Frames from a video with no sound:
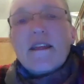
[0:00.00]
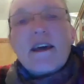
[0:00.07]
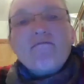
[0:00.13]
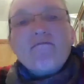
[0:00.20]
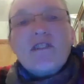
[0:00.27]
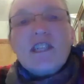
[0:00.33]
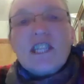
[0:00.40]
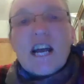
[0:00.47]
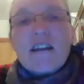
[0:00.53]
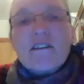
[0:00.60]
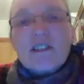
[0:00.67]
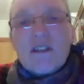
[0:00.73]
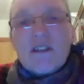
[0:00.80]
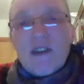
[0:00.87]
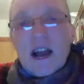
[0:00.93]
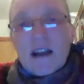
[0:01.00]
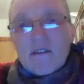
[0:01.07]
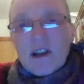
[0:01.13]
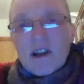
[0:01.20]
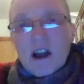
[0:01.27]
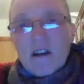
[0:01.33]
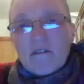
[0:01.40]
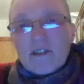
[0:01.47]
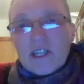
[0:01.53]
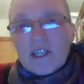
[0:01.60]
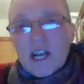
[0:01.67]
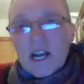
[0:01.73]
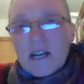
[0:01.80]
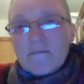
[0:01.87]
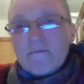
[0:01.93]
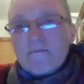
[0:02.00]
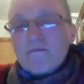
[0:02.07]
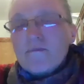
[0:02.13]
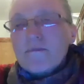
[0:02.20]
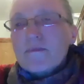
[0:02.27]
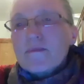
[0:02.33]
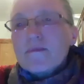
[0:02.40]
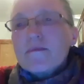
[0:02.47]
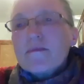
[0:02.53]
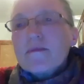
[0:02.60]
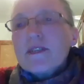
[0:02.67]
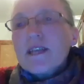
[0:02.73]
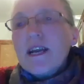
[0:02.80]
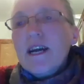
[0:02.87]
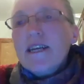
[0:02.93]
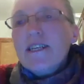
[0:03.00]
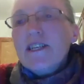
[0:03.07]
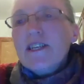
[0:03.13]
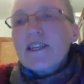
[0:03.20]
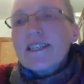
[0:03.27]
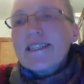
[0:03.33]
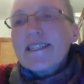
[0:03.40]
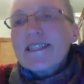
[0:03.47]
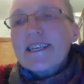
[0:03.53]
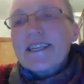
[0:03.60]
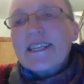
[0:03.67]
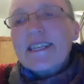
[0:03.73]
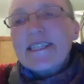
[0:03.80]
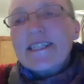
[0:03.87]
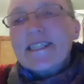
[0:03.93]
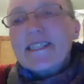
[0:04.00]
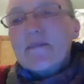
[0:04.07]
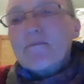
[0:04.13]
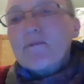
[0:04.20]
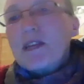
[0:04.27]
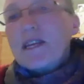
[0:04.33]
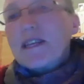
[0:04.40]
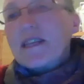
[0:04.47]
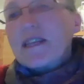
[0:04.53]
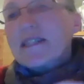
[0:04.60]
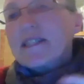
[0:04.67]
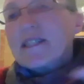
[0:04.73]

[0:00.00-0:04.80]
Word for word: And then regenerative agriculture. And you can see this is something